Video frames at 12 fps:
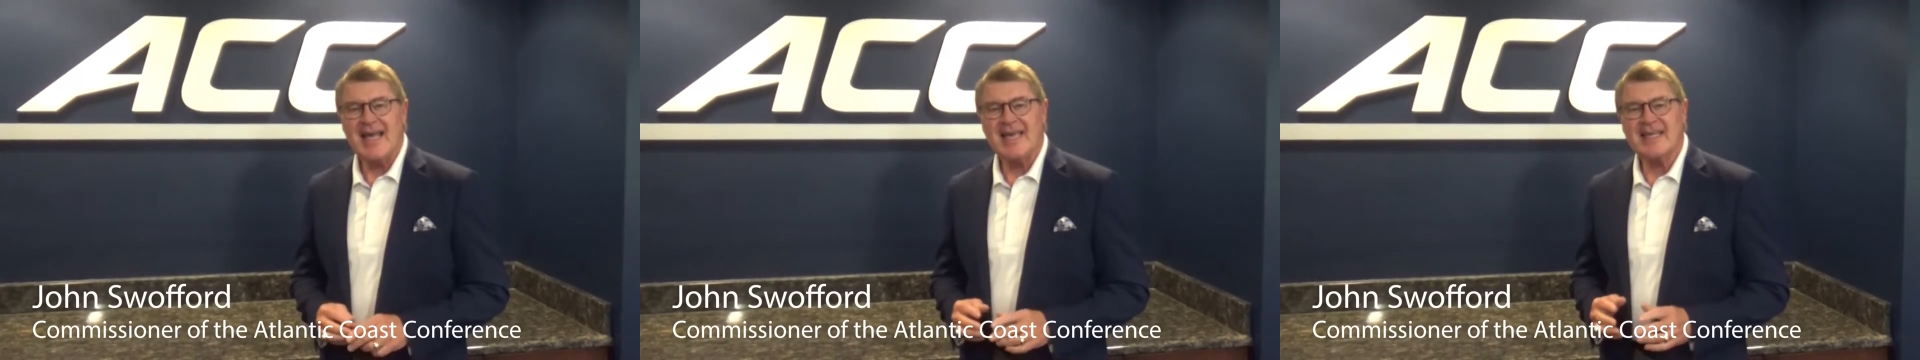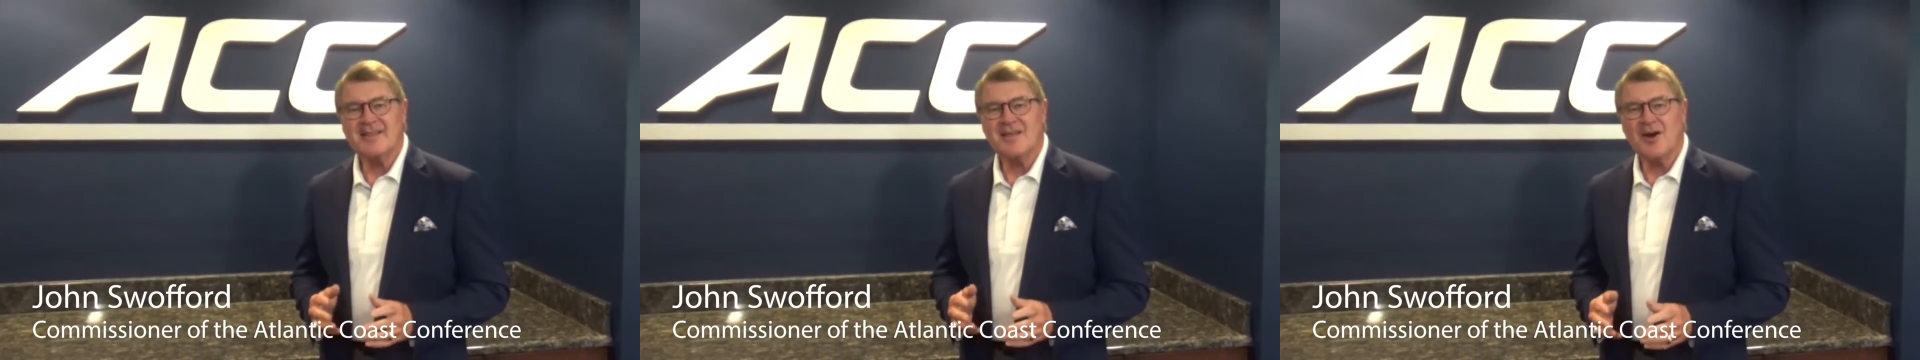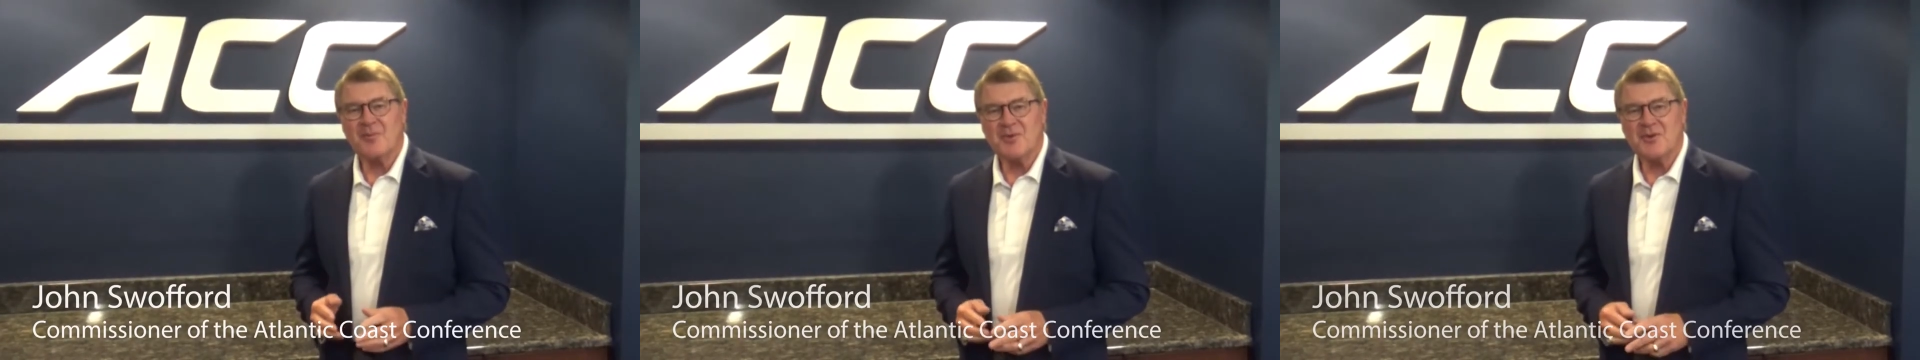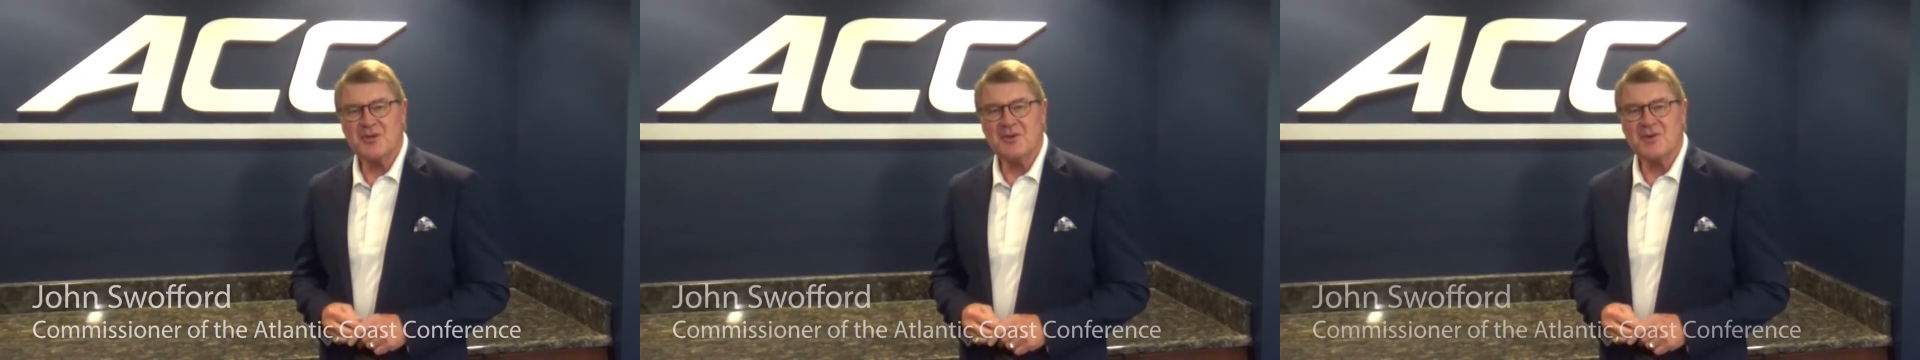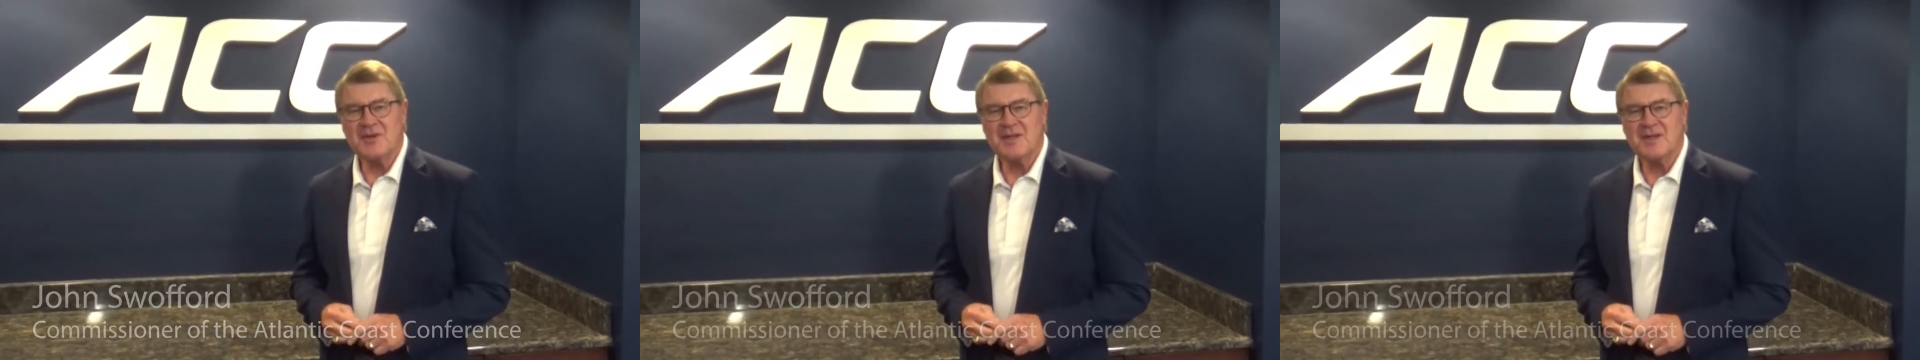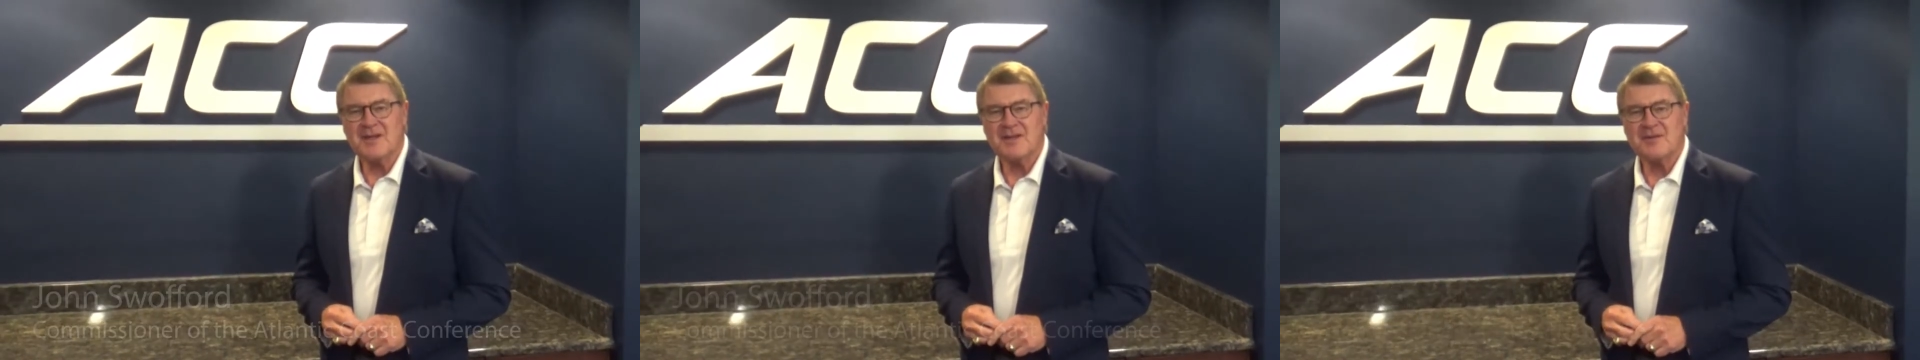I had the
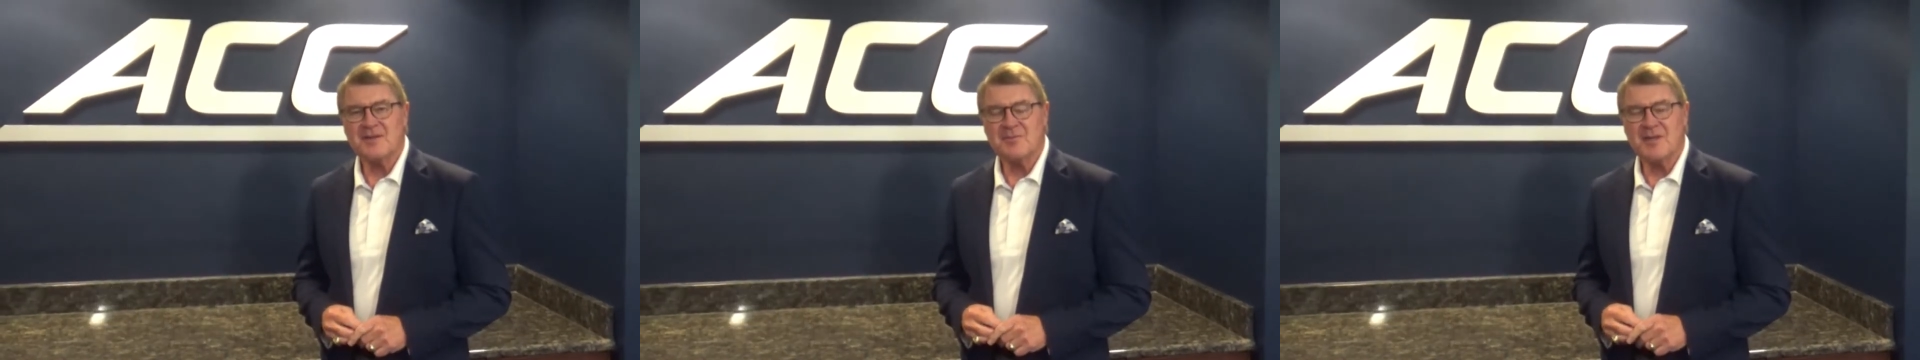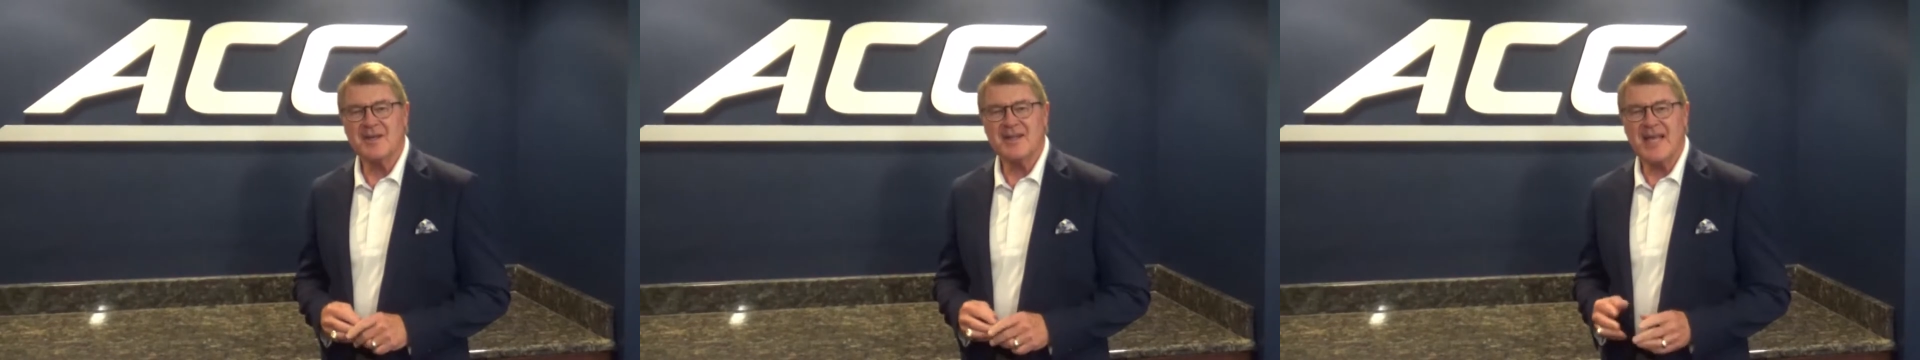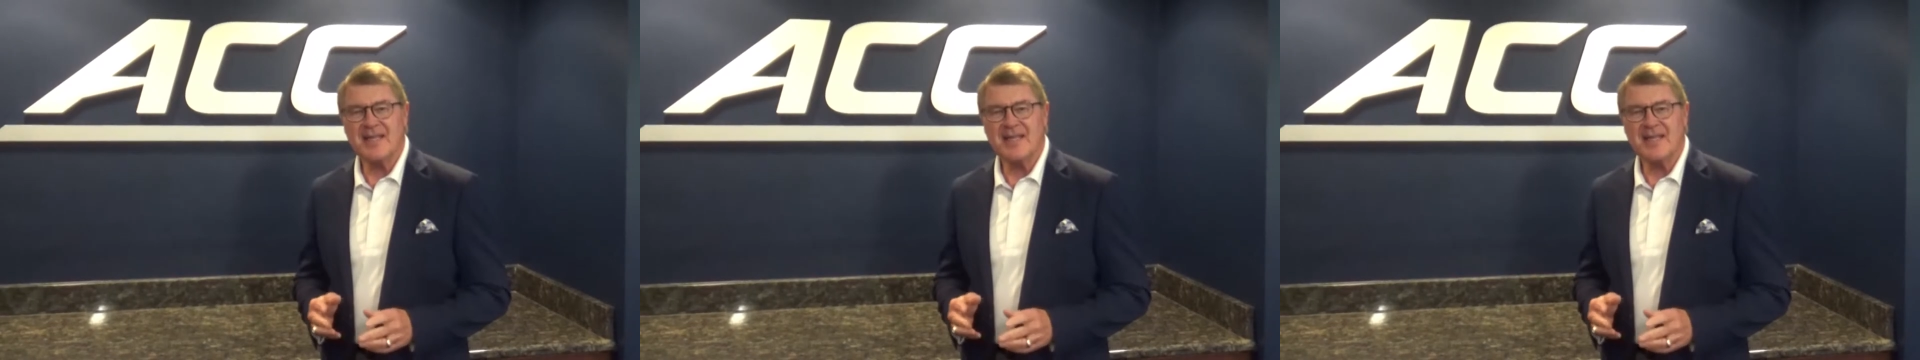opportunity to be an